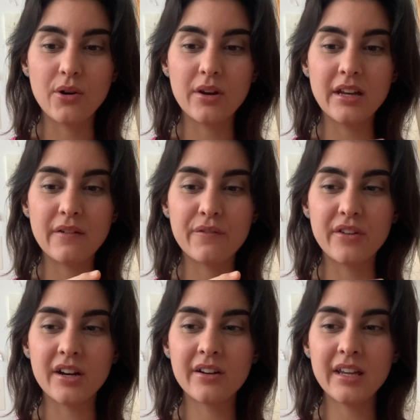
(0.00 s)
in a
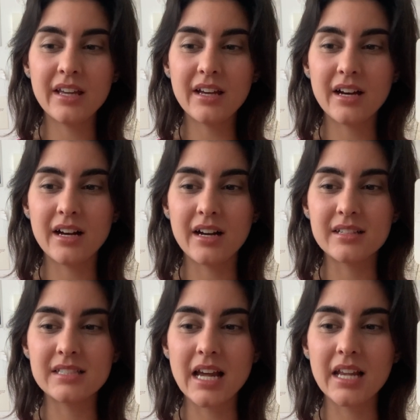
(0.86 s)
very
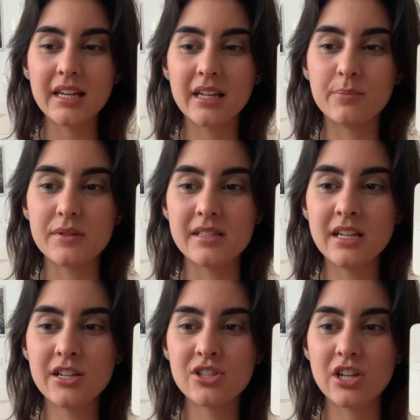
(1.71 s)
delicate
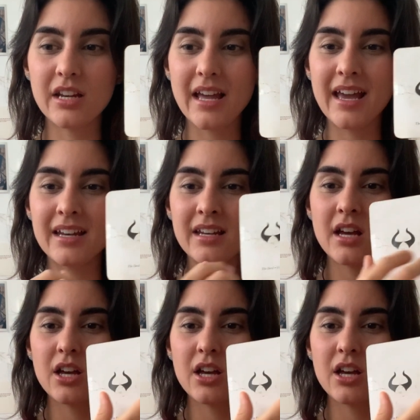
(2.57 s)
position and,